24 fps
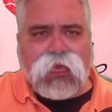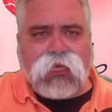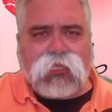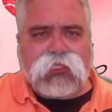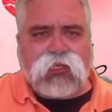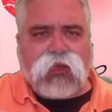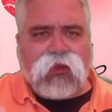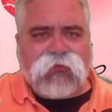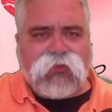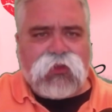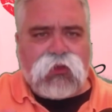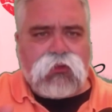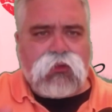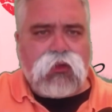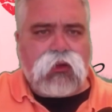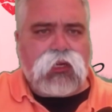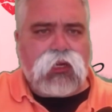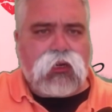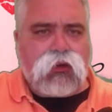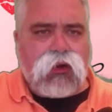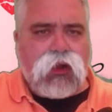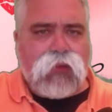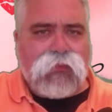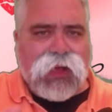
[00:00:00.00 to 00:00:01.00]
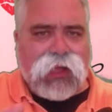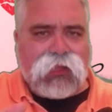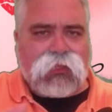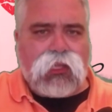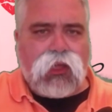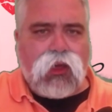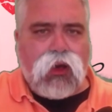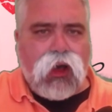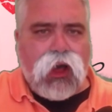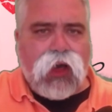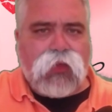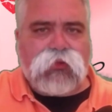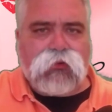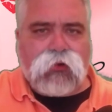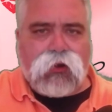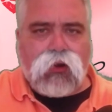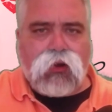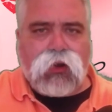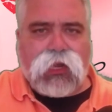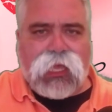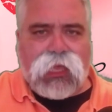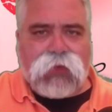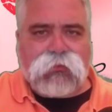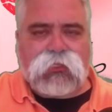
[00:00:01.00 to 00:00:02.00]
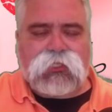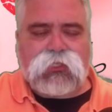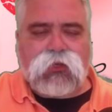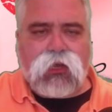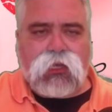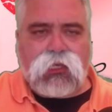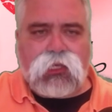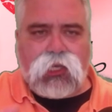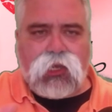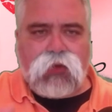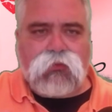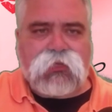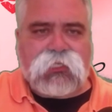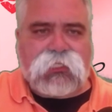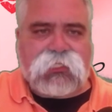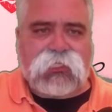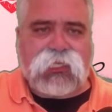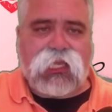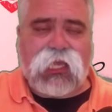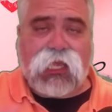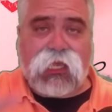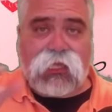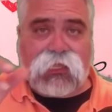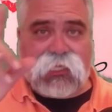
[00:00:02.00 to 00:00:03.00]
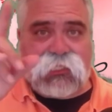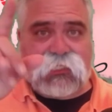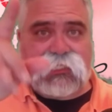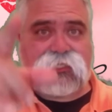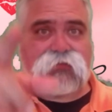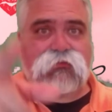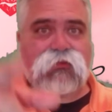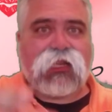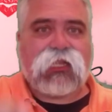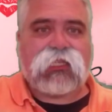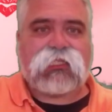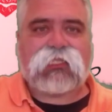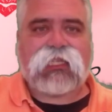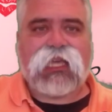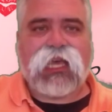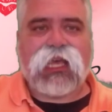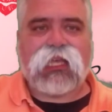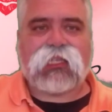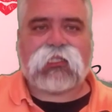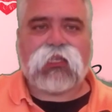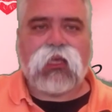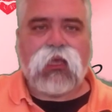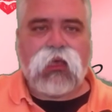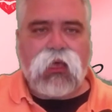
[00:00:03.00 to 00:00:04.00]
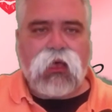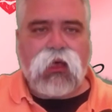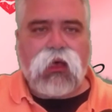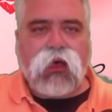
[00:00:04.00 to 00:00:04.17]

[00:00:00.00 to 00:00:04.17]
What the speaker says: So if you look at her about the author on Amazon, you would see. This is what it says.